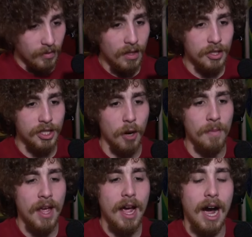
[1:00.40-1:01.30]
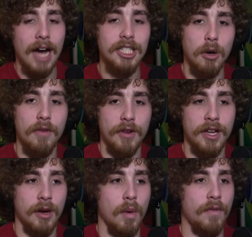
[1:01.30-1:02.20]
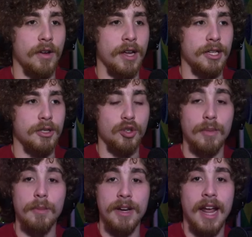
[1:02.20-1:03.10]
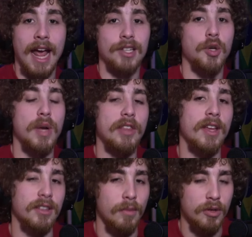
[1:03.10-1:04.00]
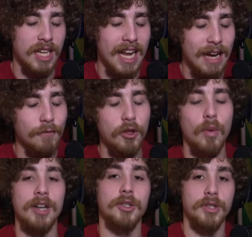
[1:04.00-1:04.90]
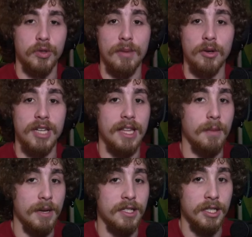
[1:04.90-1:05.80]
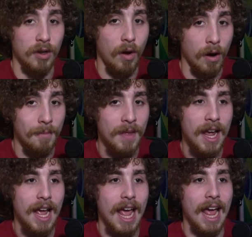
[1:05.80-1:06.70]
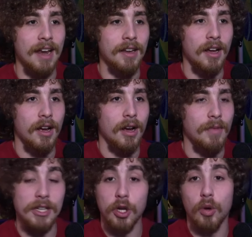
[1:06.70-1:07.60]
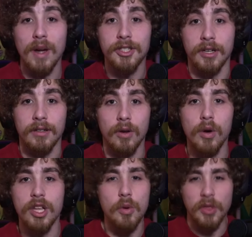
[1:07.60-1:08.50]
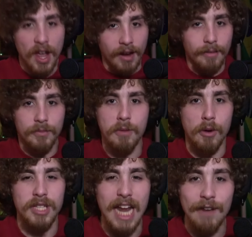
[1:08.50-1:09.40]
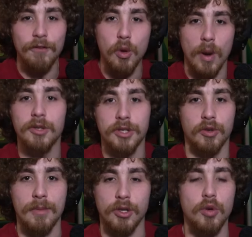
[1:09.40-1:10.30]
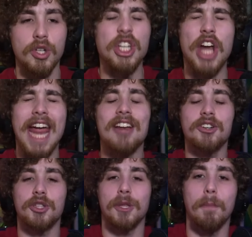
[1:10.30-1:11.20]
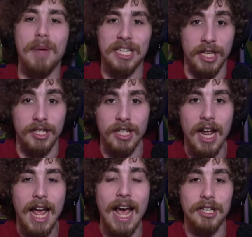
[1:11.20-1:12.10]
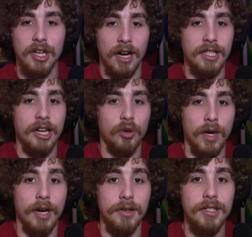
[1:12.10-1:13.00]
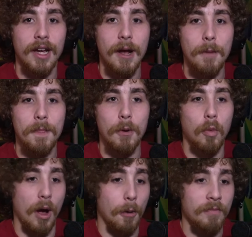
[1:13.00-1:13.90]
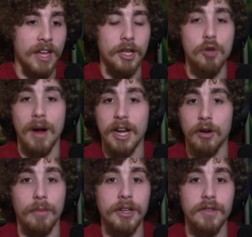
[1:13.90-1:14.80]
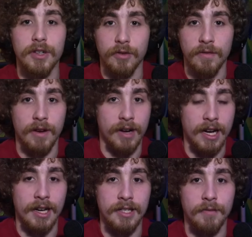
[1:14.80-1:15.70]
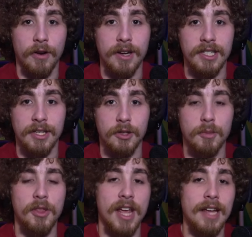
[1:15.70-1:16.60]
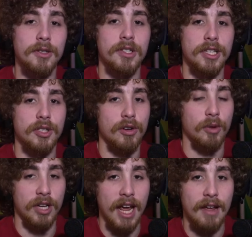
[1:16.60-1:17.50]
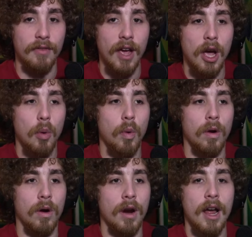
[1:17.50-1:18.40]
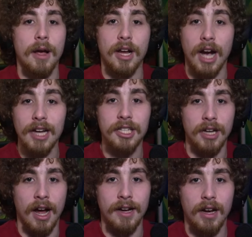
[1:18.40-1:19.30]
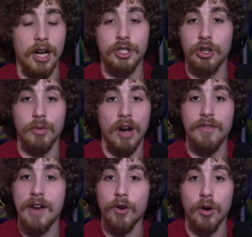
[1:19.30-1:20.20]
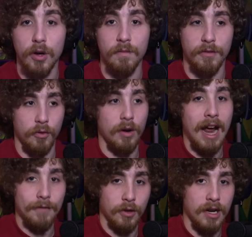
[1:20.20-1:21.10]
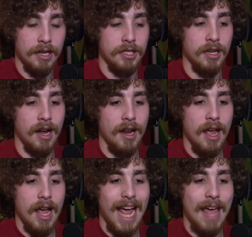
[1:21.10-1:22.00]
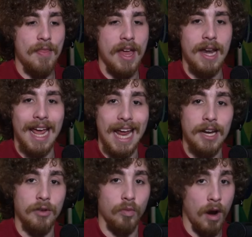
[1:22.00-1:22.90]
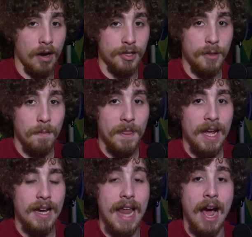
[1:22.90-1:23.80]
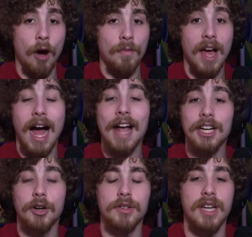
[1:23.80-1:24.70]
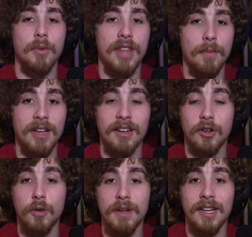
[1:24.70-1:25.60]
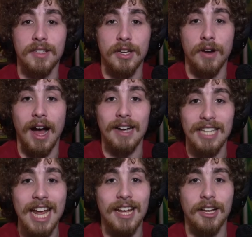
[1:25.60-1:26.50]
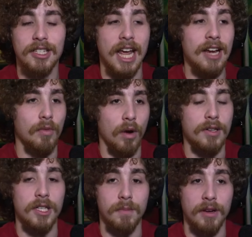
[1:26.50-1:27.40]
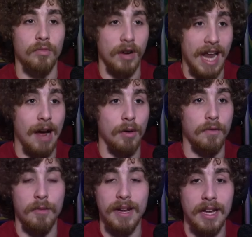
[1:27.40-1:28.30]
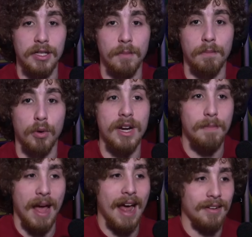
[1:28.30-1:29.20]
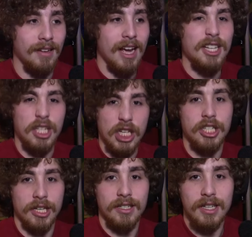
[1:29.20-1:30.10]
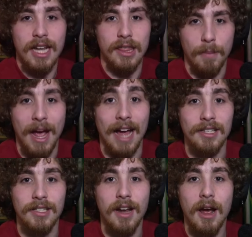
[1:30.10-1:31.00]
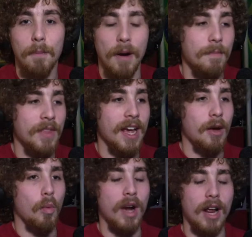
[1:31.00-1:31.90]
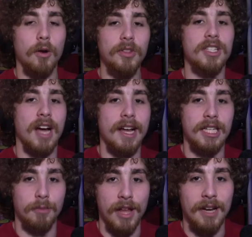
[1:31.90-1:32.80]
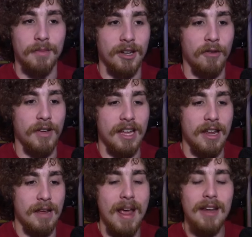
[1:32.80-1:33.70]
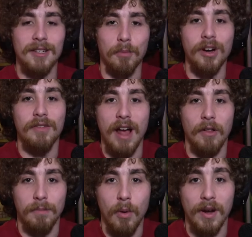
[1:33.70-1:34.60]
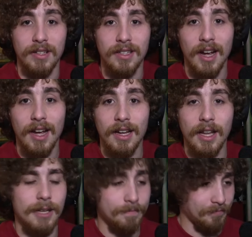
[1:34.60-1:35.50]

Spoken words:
So, I saw a video of a streamer being asked who he thinks the most influential streamers in the business are. And that's a good question. Who do you think the most influential streamers who changed the business as content creators? Well, you might hear a bunch of different various answers, but the answers this streamer gave were Kai Cenat, a streamer I've never heard of before after Kai Cenat, and then Adin Ross. Now, I can understand where that could be considered a hot take, because Adin Ross has been renowned for making some pretty bad decisions in the past. But when I heard this guy explain himself, he made some pretty valid points. Like,